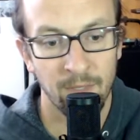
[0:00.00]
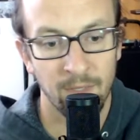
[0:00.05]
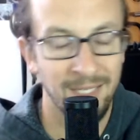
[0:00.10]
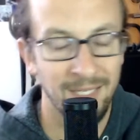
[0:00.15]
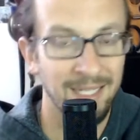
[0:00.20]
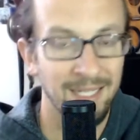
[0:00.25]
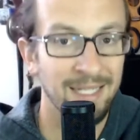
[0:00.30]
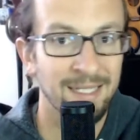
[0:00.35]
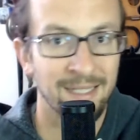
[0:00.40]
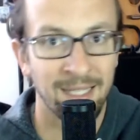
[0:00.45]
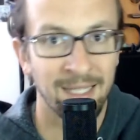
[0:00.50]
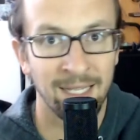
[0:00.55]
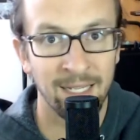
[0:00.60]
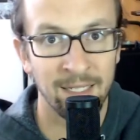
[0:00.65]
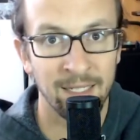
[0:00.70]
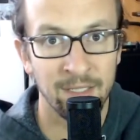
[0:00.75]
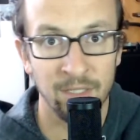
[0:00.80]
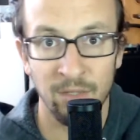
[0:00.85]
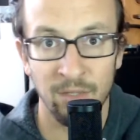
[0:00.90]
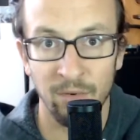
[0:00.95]
his
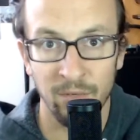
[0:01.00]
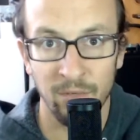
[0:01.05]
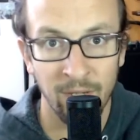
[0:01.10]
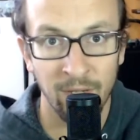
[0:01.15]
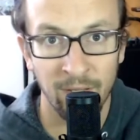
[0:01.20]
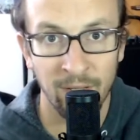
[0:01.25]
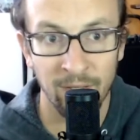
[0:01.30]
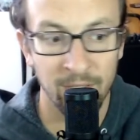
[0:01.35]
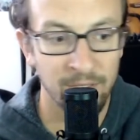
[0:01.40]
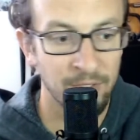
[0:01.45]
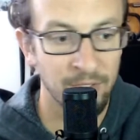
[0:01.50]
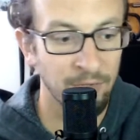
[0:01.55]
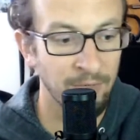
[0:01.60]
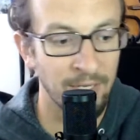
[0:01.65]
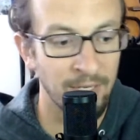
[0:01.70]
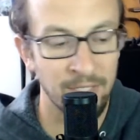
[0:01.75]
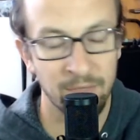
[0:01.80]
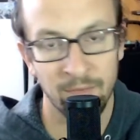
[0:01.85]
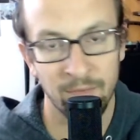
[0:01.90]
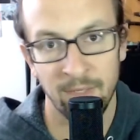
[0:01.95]
line to go to college and
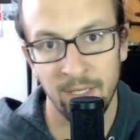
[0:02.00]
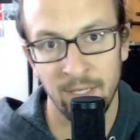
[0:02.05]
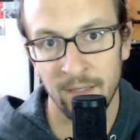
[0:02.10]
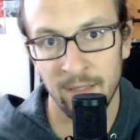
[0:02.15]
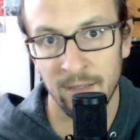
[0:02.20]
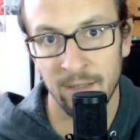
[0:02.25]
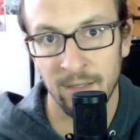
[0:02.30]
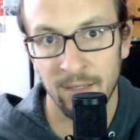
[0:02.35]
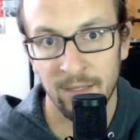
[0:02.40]
graduate,